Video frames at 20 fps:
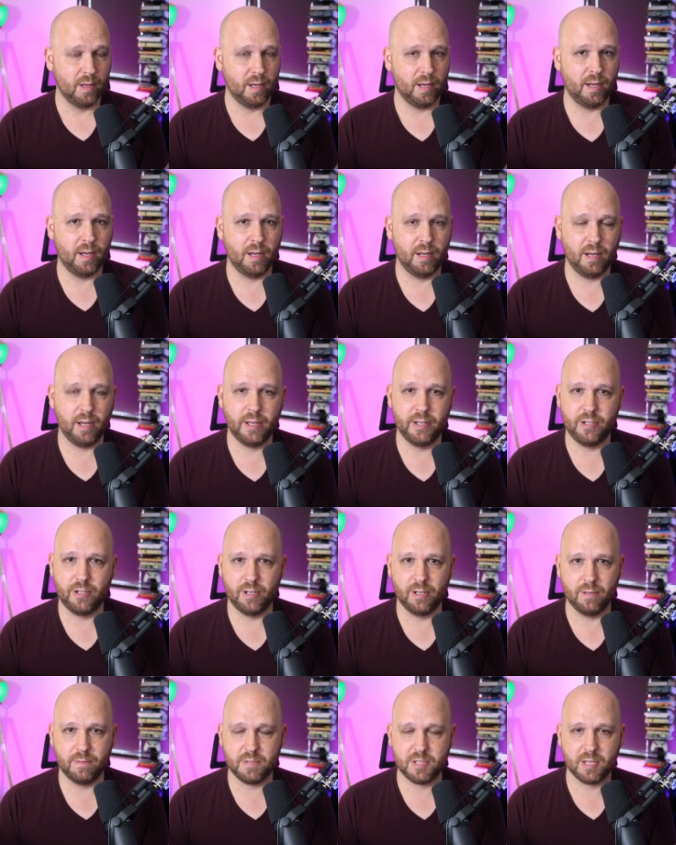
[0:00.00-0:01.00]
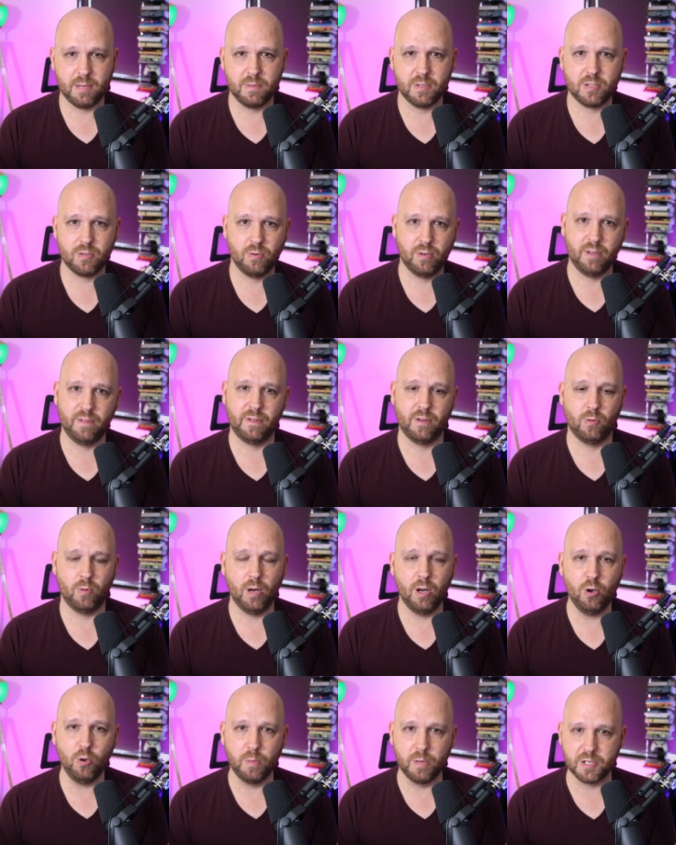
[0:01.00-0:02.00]
under some sort of a
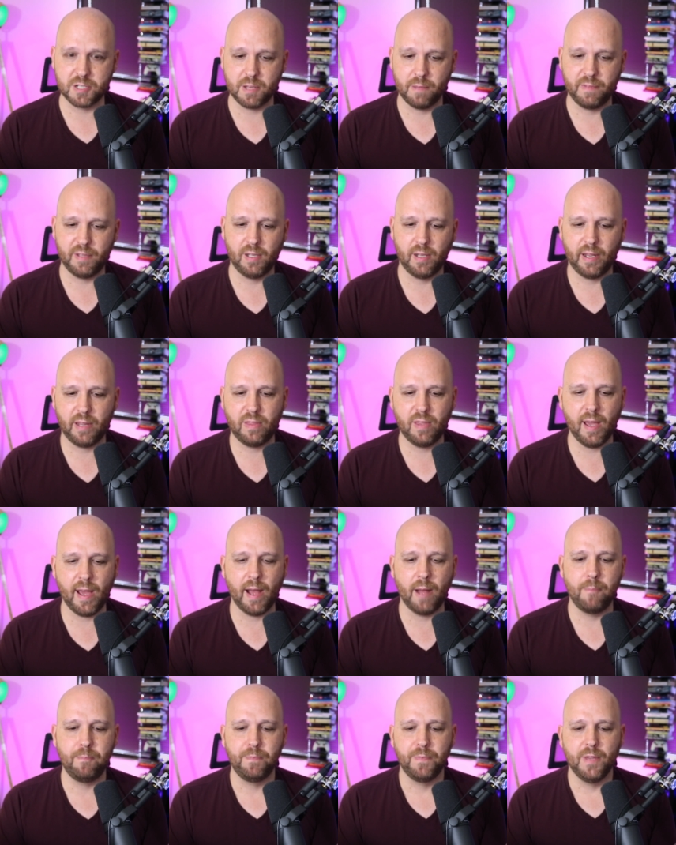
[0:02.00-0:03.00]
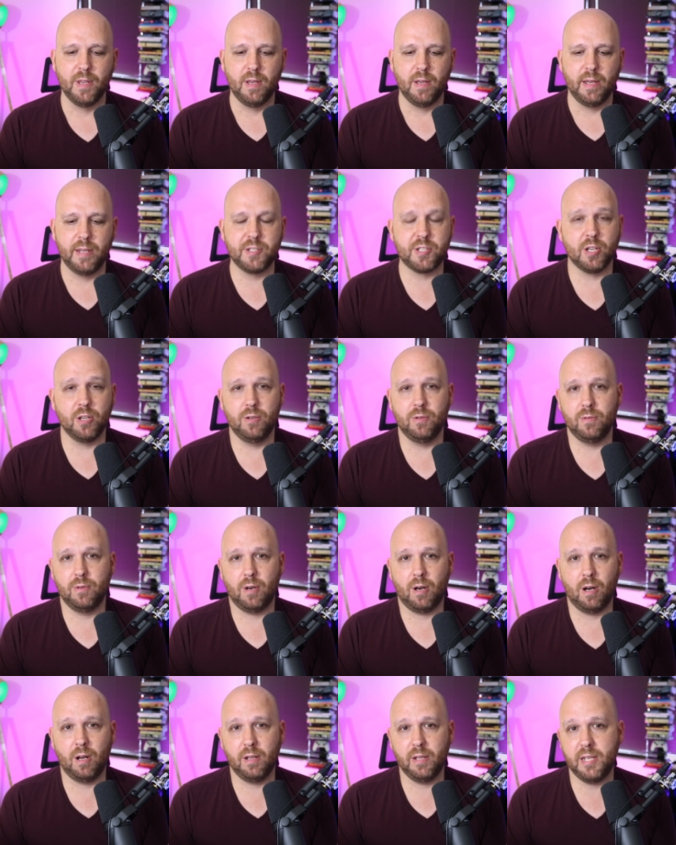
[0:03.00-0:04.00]
robe or something like that. And so
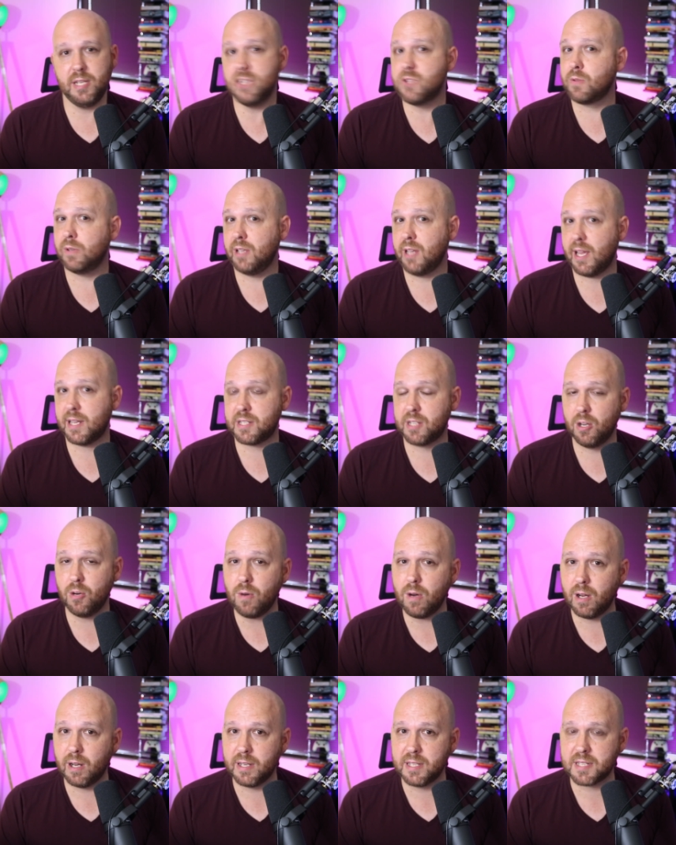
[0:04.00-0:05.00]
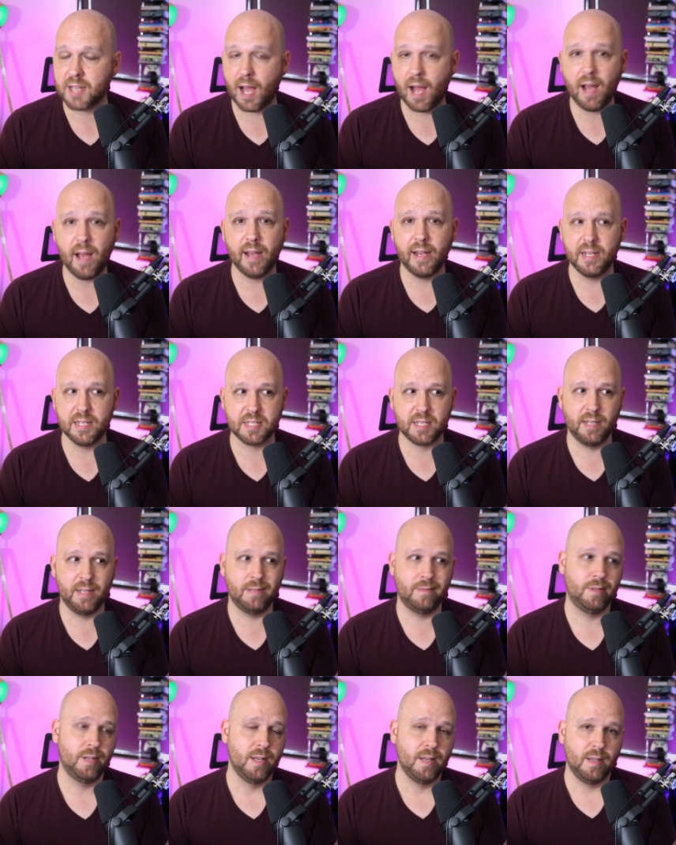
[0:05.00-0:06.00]
all he's really got to go on is eyes.
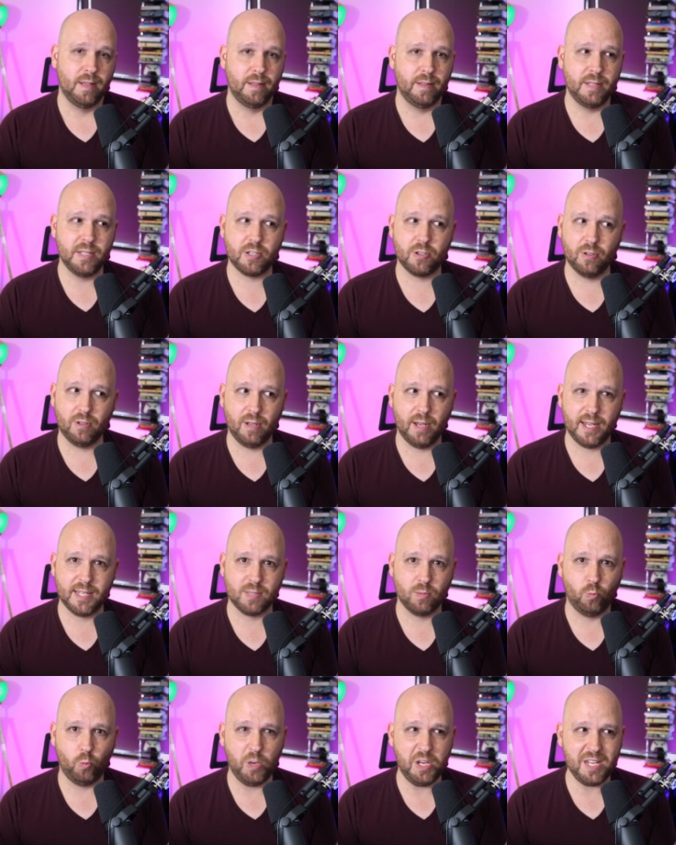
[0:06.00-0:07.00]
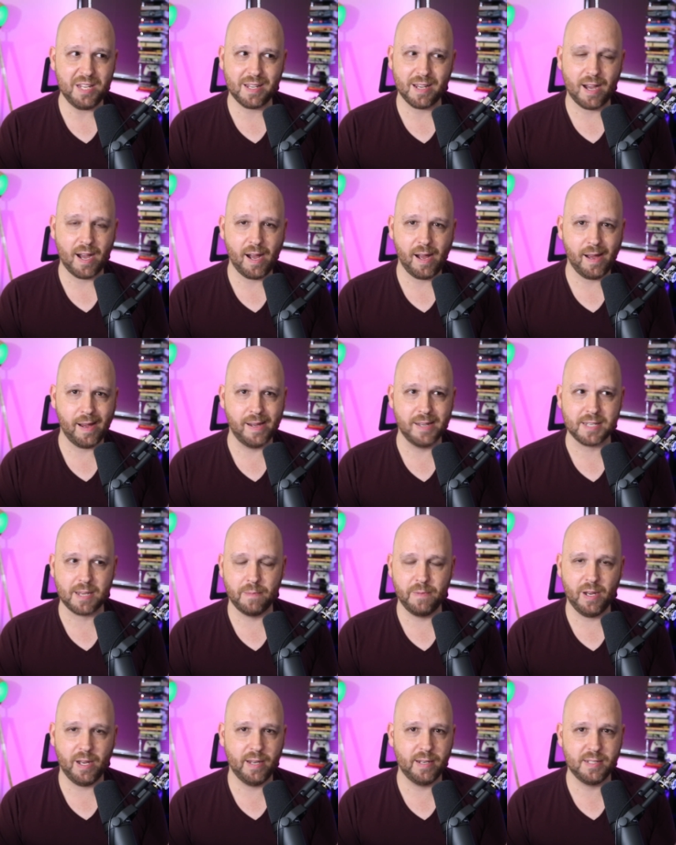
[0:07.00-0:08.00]
And this girl has weak eyes.
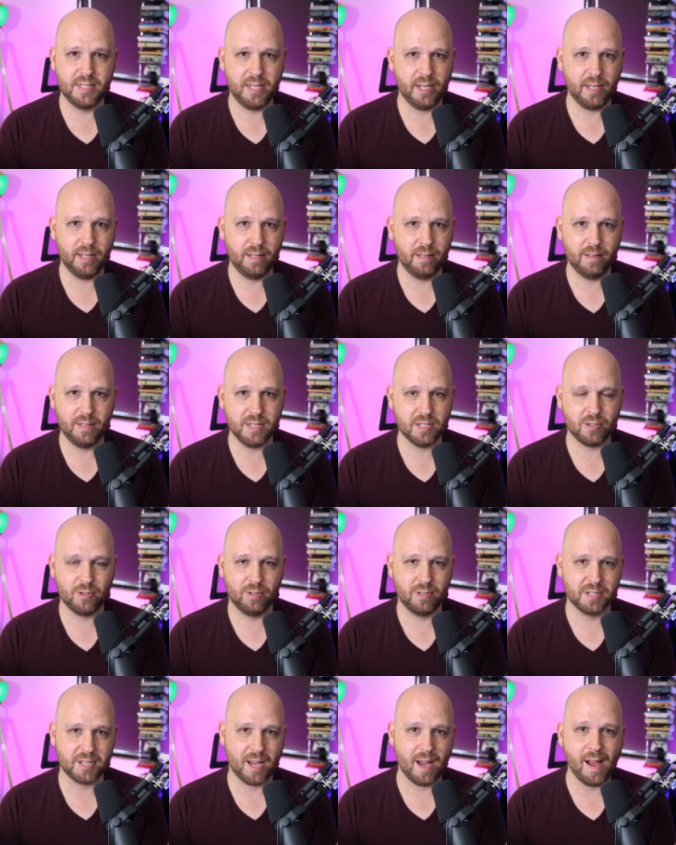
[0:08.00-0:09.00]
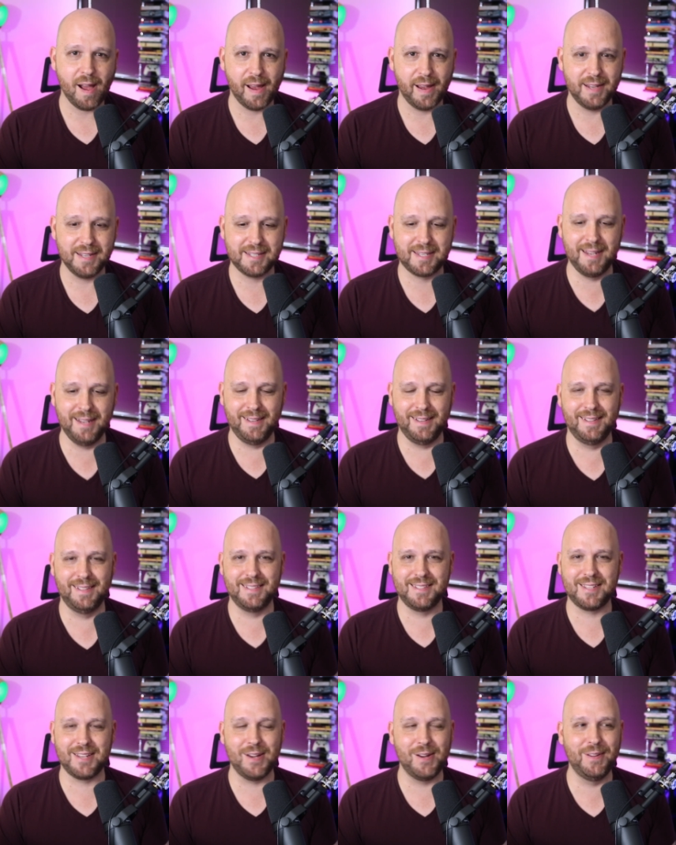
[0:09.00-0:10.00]
I'm not digging this girl's eyes.
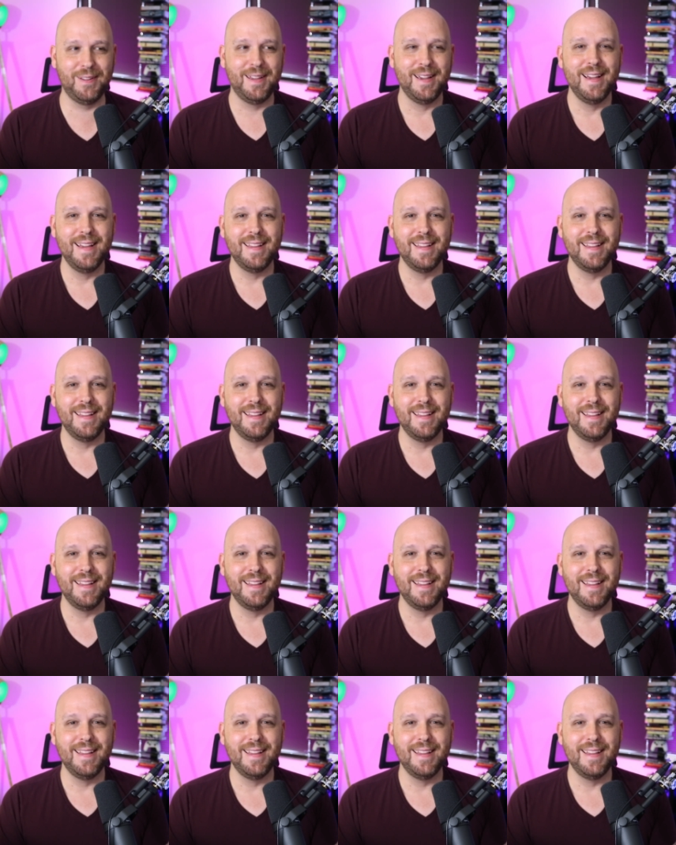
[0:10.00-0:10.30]
So